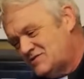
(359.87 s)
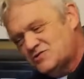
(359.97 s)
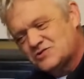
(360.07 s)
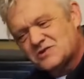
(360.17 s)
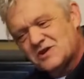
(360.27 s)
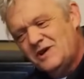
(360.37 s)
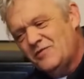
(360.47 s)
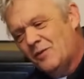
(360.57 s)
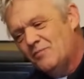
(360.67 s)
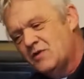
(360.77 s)
You should just
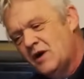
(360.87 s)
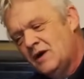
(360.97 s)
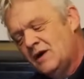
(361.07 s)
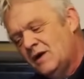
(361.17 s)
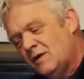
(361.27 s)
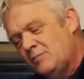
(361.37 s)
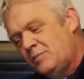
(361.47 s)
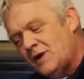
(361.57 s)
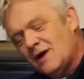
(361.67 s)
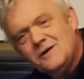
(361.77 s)
learn them.
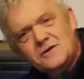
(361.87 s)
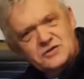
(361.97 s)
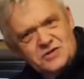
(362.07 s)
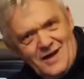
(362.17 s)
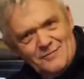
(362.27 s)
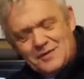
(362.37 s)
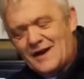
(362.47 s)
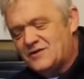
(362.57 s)
But I looked at